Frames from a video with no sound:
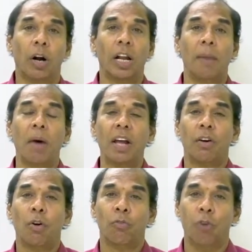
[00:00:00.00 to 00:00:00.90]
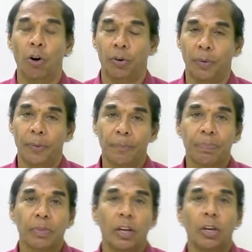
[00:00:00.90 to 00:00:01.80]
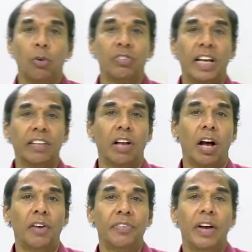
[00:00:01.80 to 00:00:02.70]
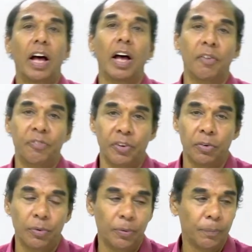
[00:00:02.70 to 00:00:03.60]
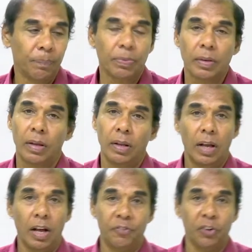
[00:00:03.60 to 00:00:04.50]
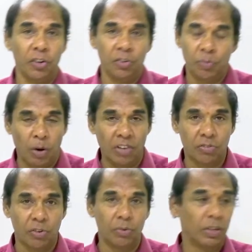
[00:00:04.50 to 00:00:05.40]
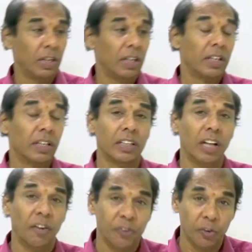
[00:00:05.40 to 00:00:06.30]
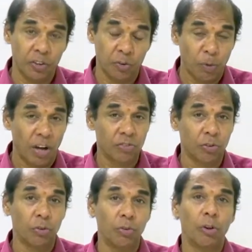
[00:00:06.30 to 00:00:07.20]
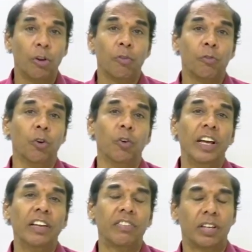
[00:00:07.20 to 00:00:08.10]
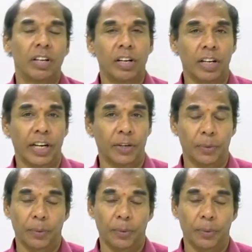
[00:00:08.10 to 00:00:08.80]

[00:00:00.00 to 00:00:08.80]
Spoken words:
number 4. Uses of a few is positive, the few is positive, few is negative.